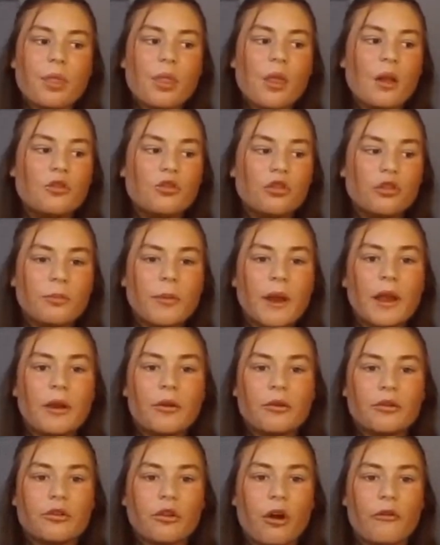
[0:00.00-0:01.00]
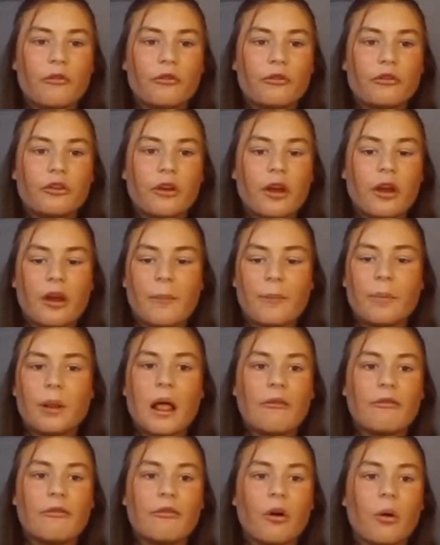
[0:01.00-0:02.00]
just Microsoft
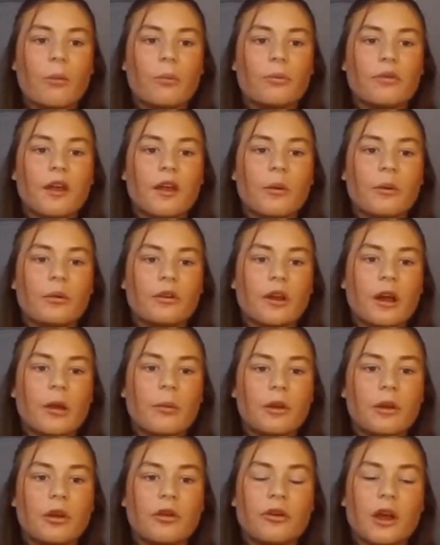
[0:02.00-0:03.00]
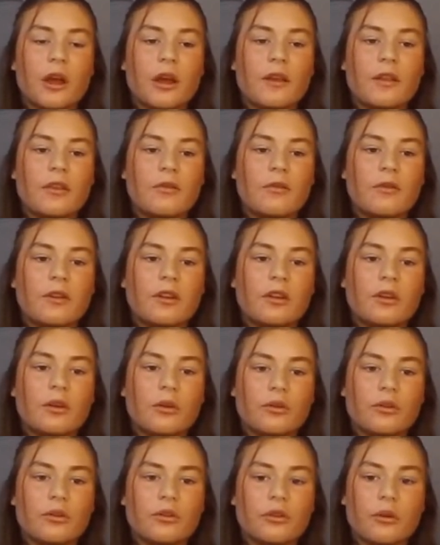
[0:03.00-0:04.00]
platforms that would help me create these
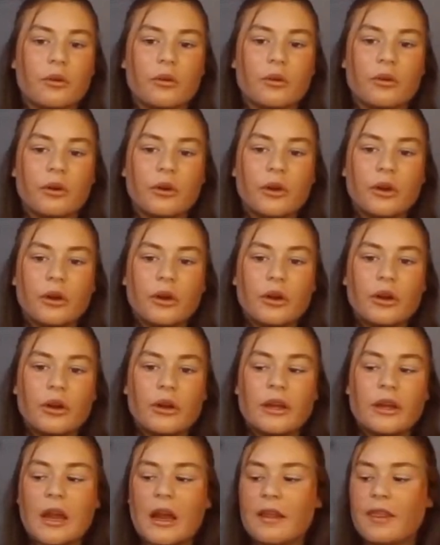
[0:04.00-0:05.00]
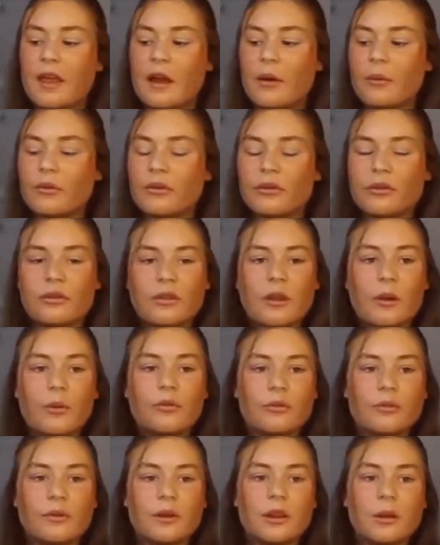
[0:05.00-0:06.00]
videos. So yeah, that was
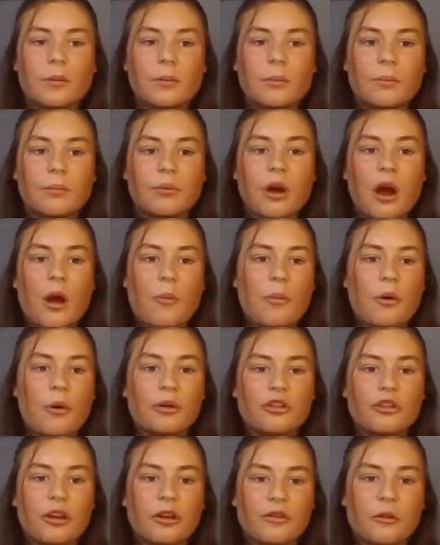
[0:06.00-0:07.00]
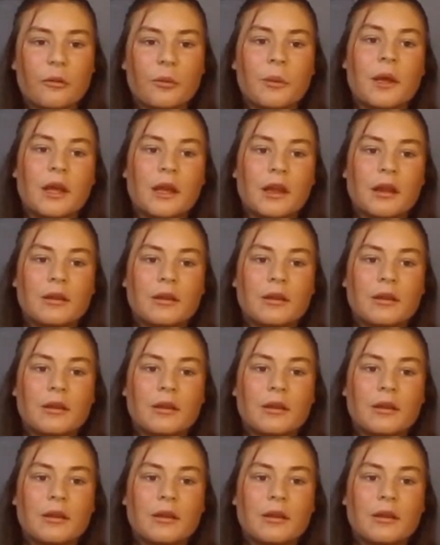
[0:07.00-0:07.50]
a really proud project for me.